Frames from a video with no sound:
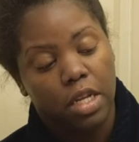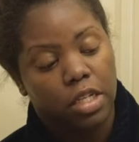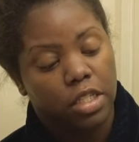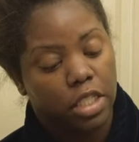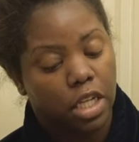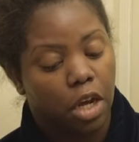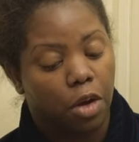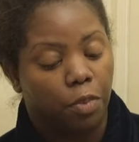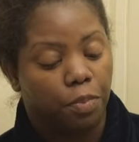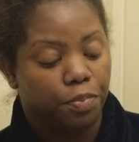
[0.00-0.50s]

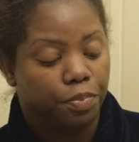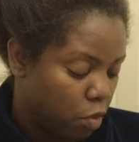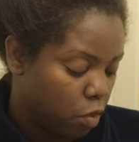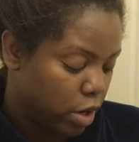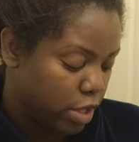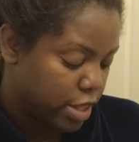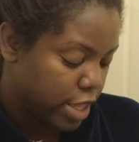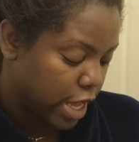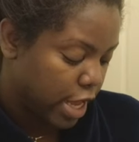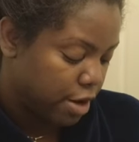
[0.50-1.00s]
So
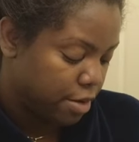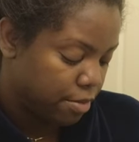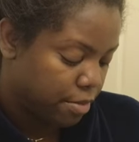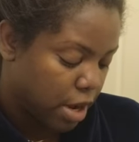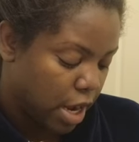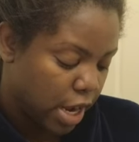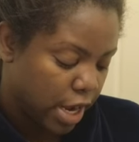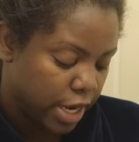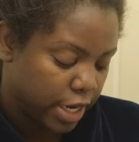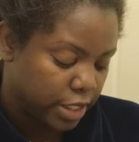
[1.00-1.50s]
with that in
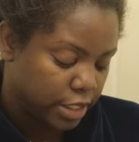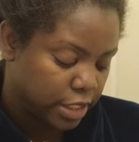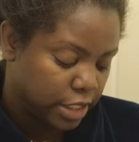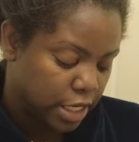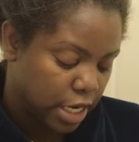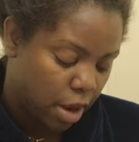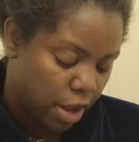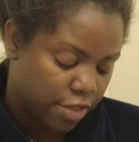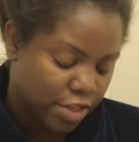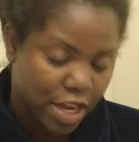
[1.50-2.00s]

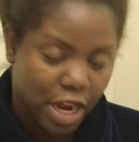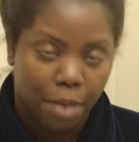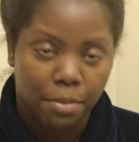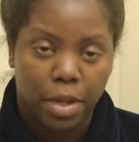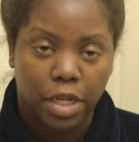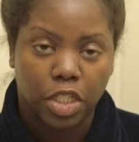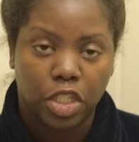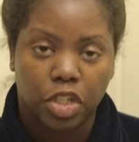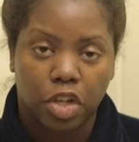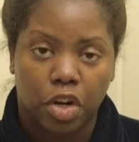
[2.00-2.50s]
mind, I think I
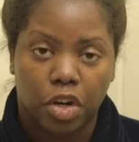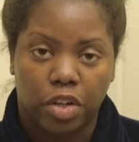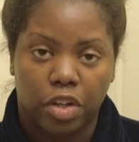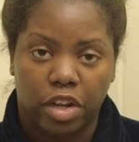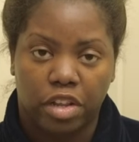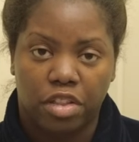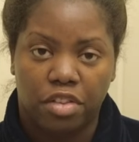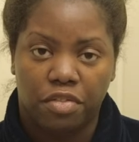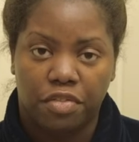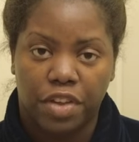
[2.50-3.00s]
mentioned earlier
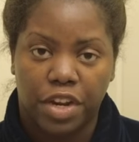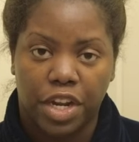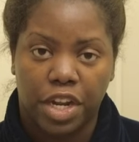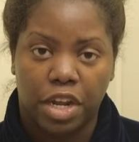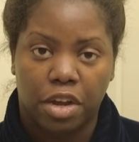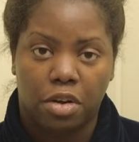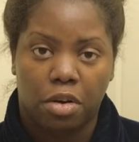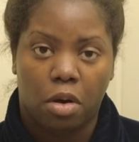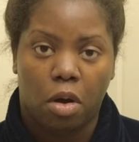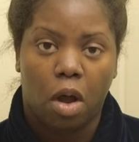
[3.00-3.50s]
in the
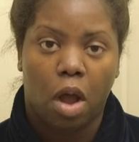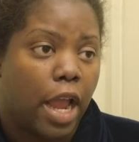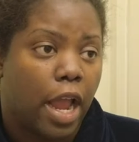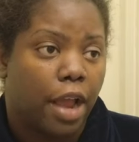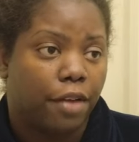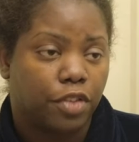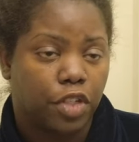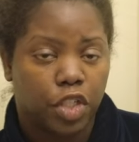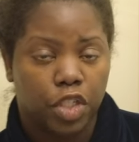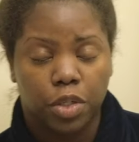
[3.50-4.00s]
video,
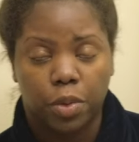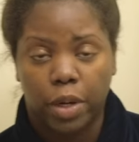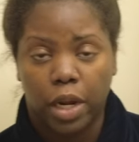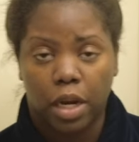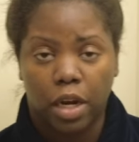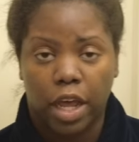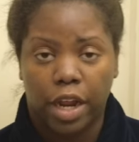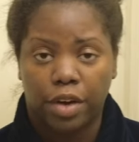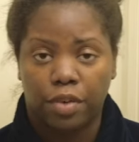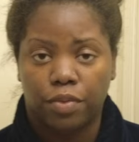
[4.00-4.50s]
after doing a
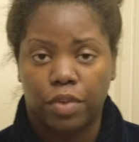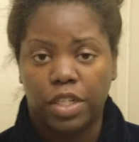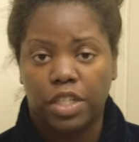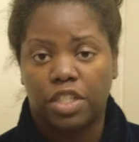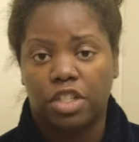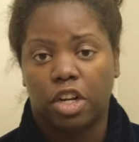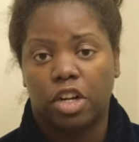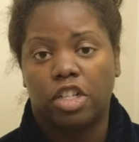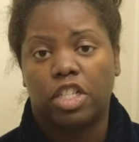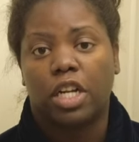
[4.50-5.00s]
lot of
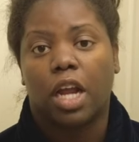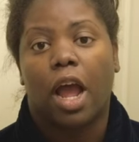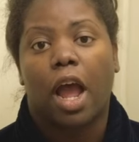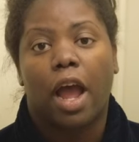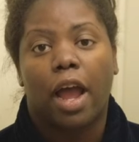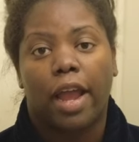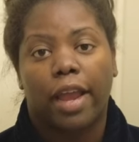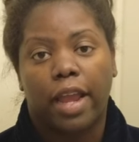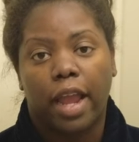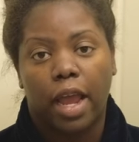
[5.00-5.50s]
research,
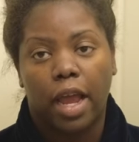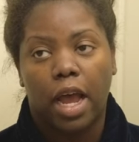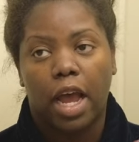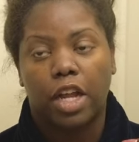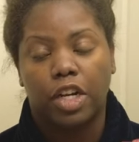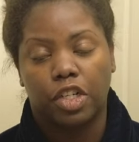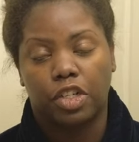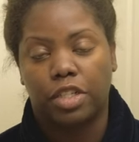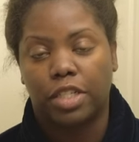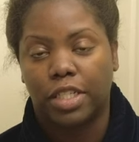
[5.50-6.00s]
I
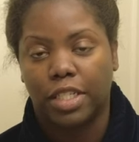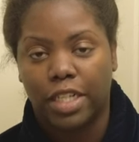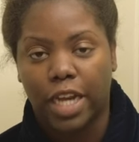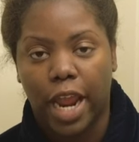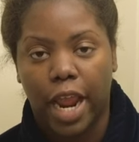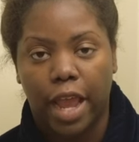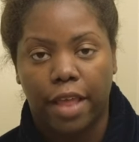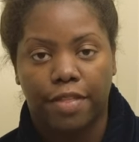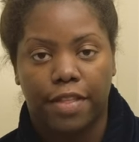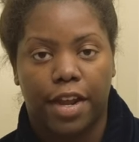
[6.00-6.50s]

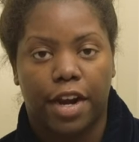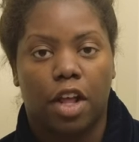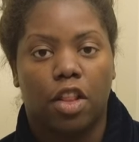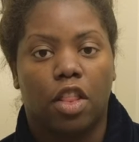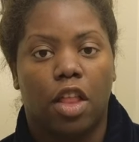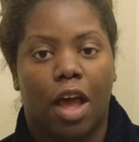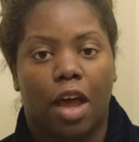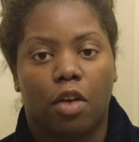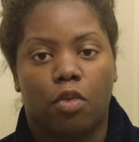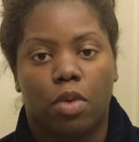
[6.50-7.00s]
understand that a
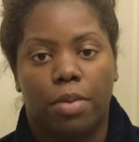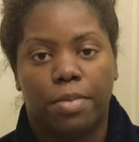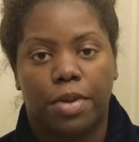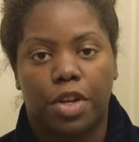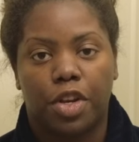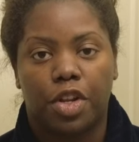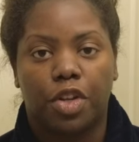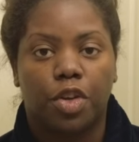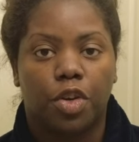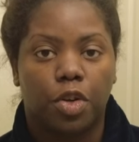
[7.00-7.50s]
lot of
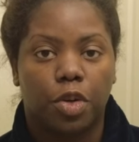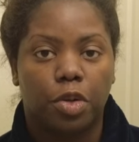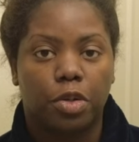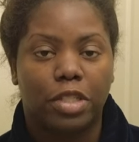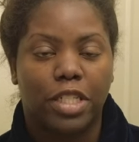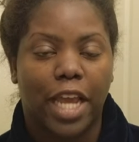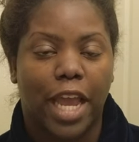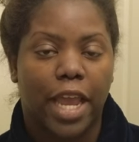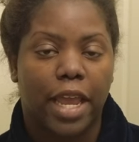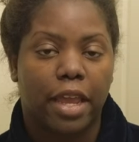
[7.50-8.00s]
women who
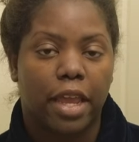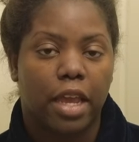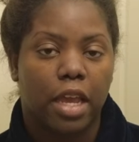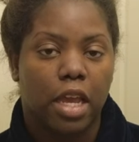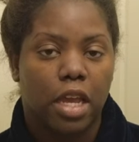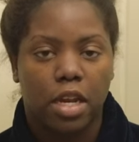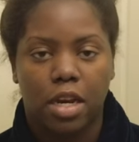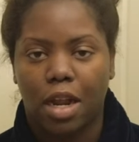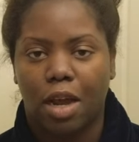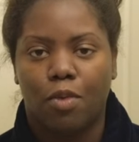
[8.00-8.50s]
take,
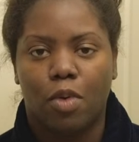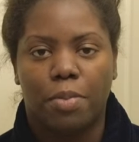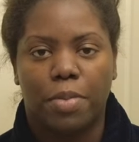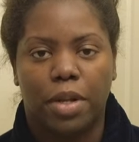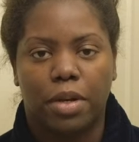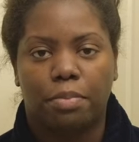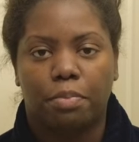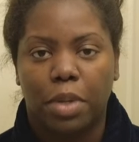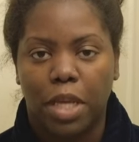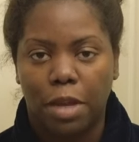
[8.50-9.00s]
not
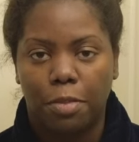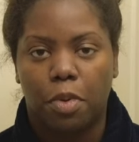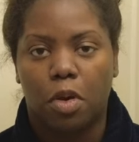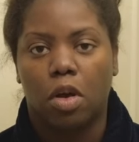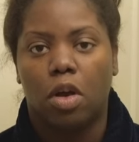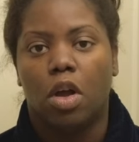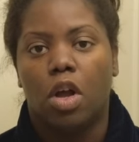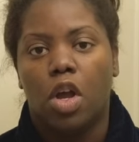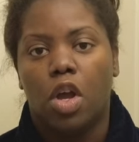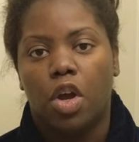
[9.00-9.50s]
women,
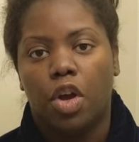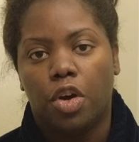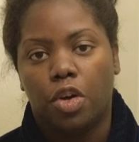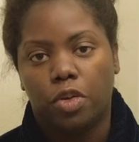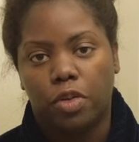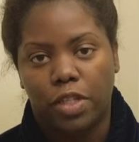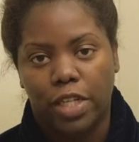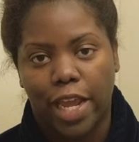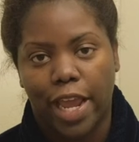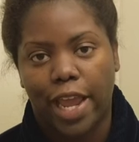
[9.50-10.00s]
people
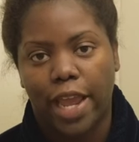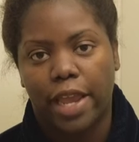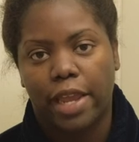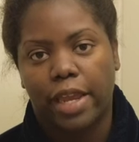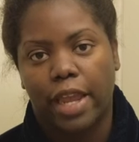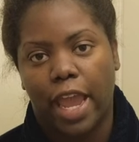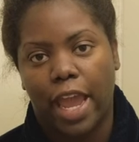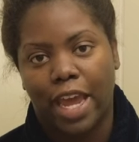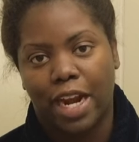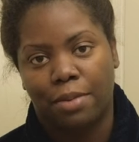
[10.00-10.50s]
who
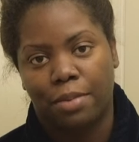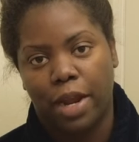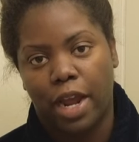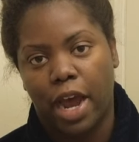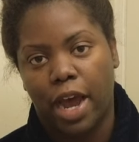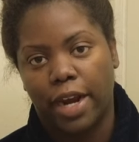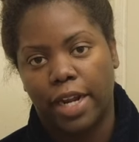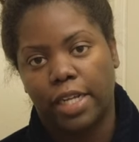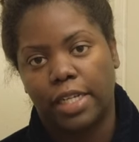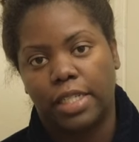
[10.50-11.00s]
take
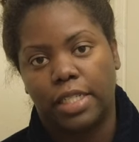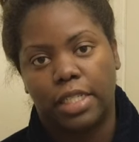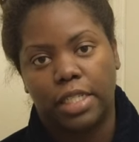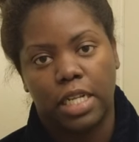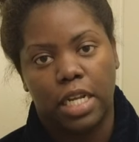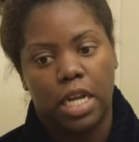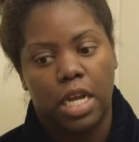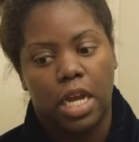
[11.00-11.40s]
antibiotics